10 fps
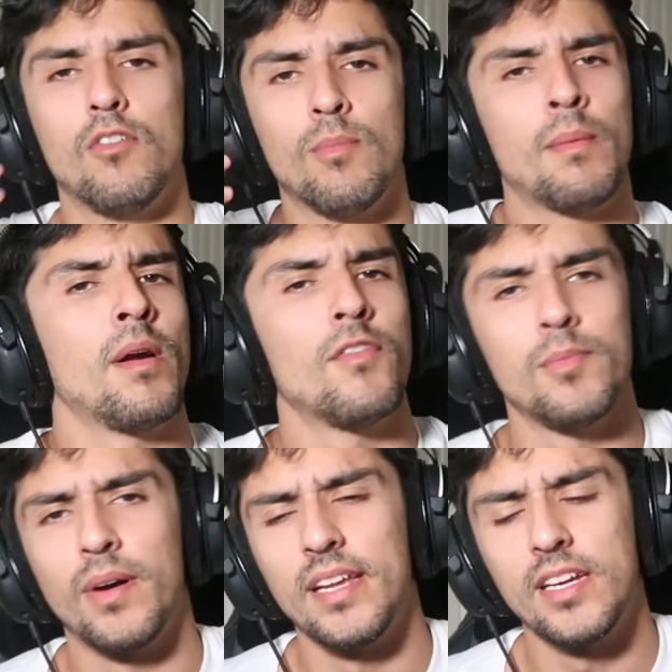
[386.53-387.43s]
Remember,
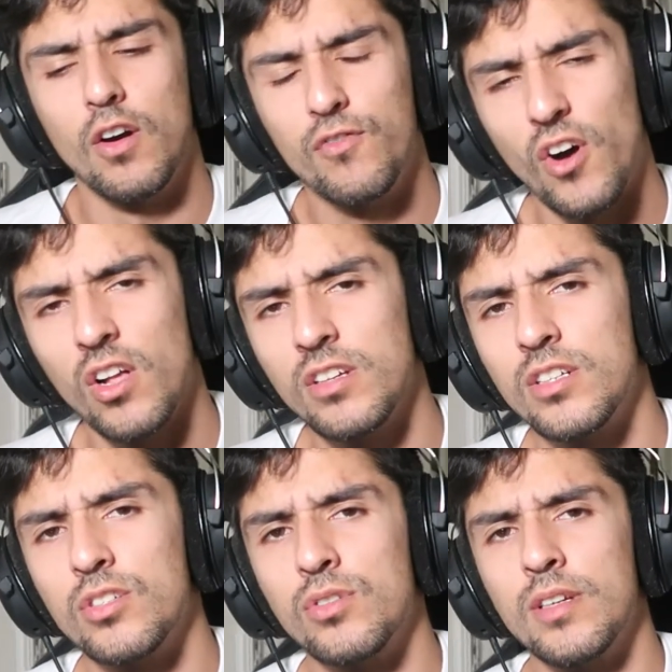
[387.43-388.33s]
everybody, go follow
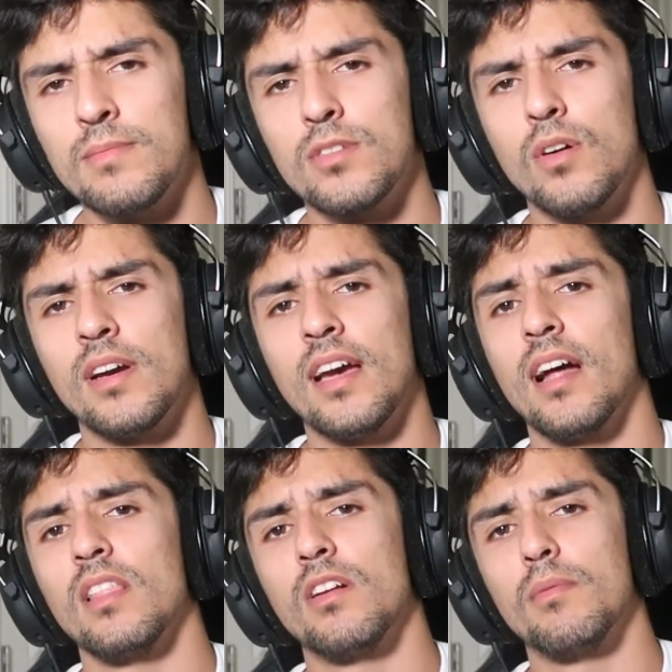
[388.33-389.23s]
your dreams. Go get
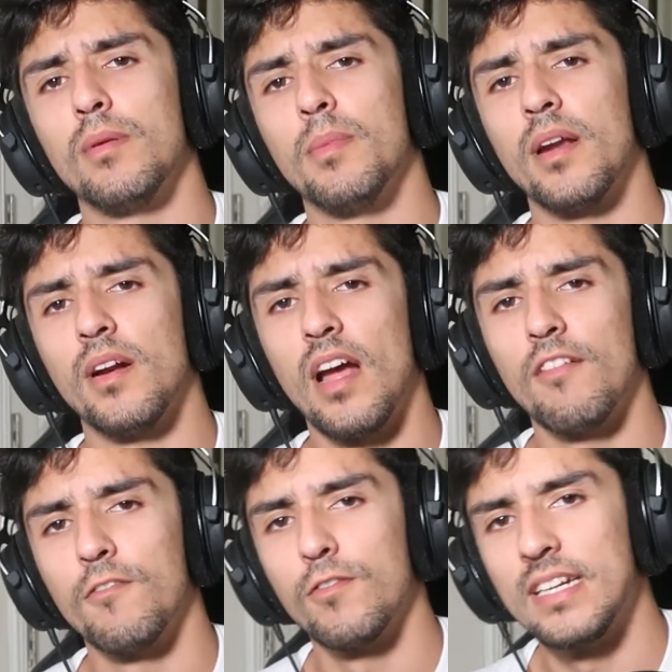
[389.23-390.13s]
a little bit better
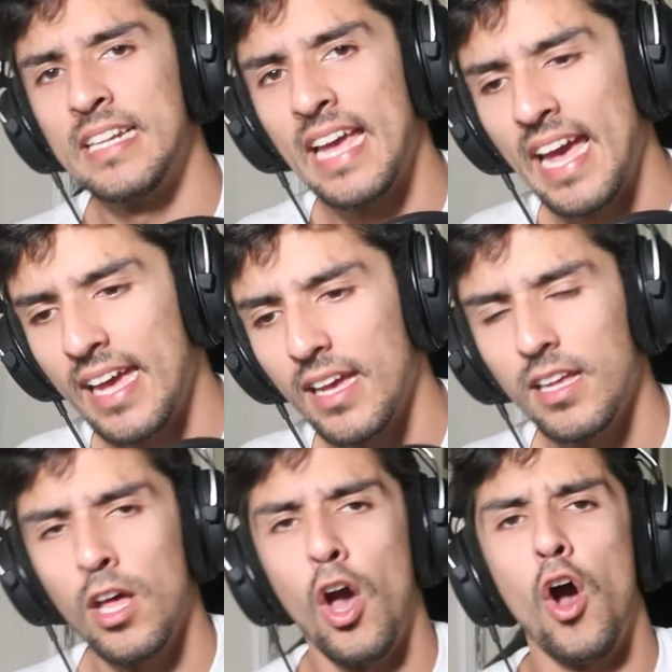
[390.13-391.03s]
every day.
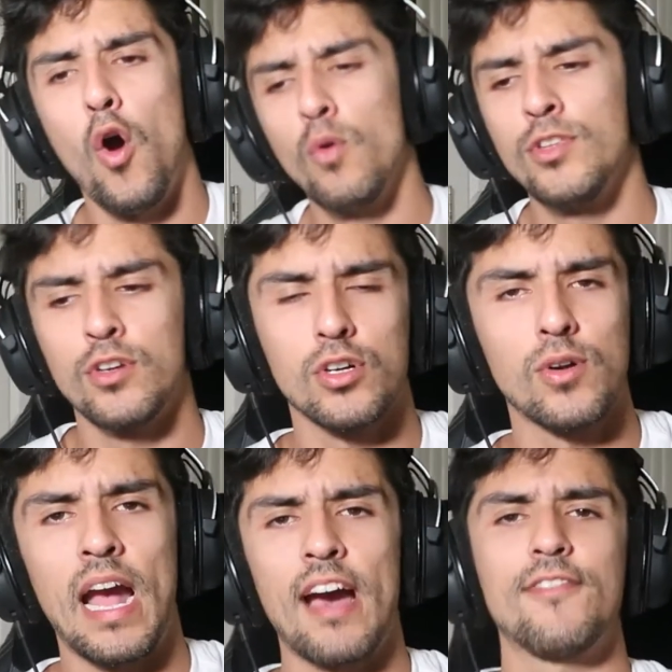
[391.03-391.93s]
Hone your
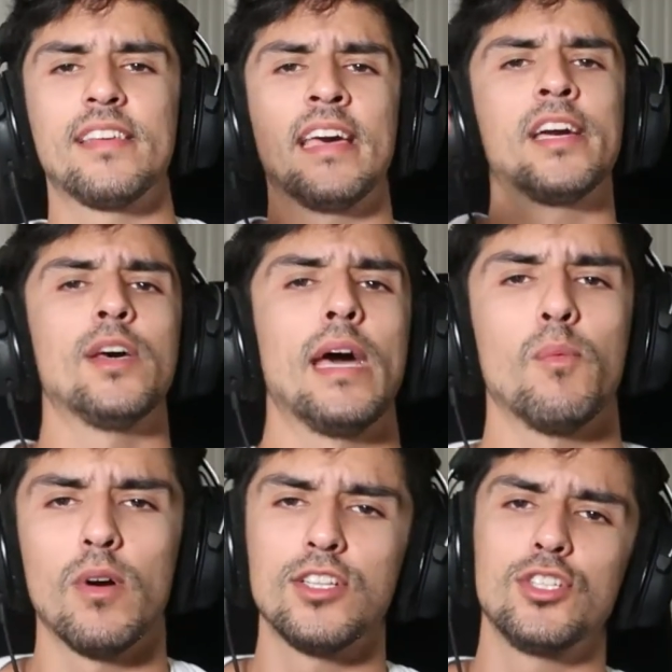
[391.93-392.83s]
craft. Get good
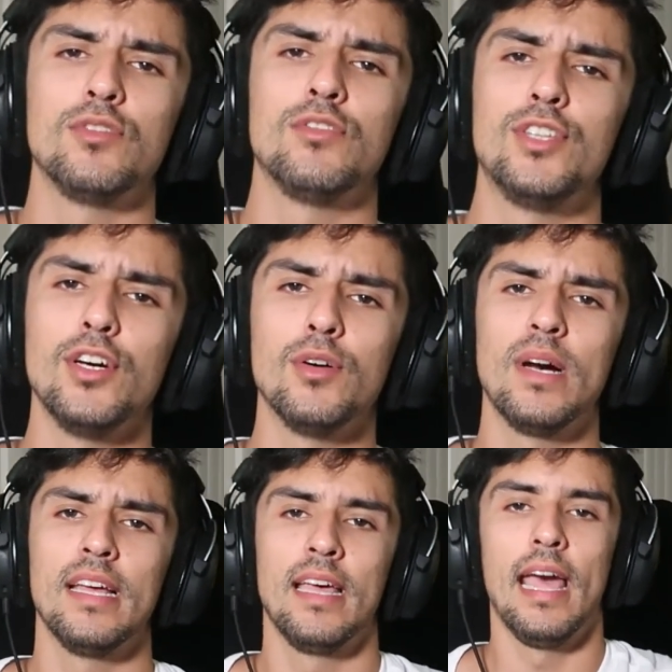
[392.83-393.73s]
at what you
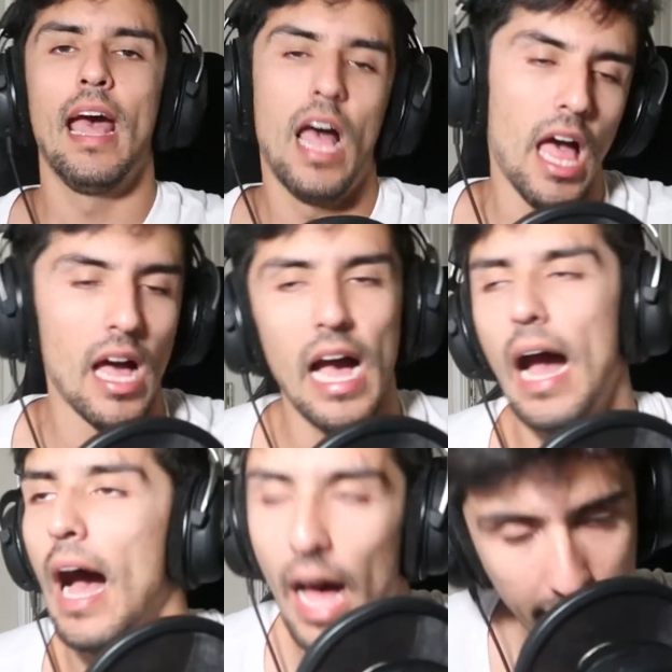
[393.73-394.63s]
do.
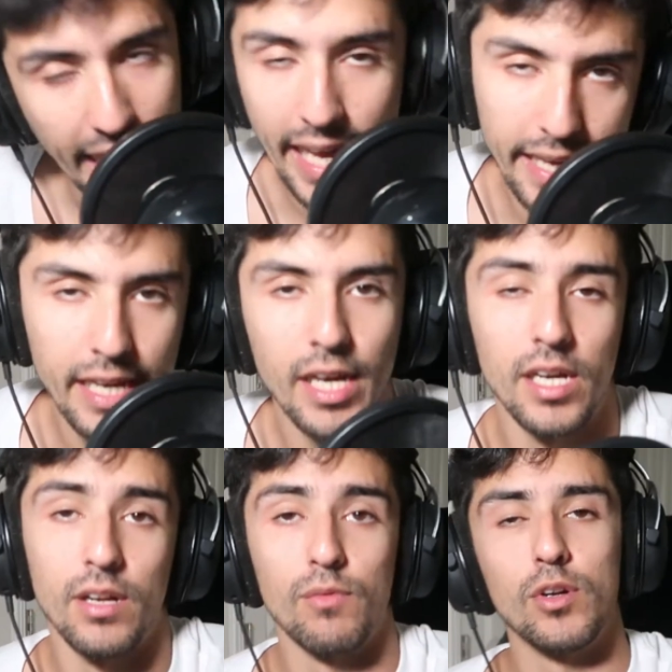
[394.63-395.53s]
Get
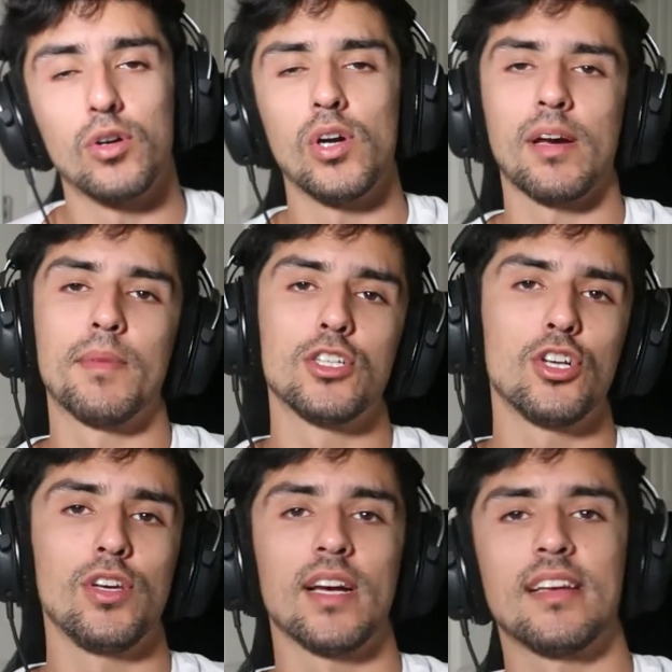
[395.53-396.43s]
good. Real quick, I'm going to
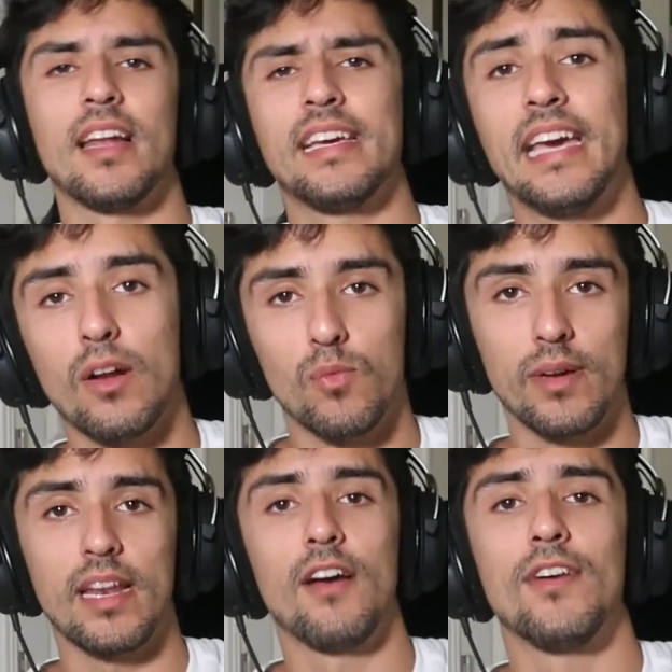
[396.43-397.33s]
show you guys how to get
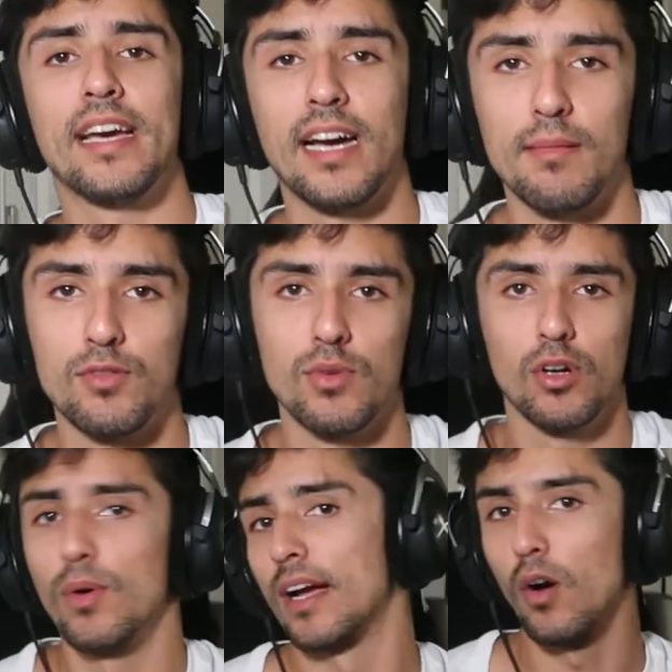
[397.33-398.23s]
rid of hiccups. Real quick.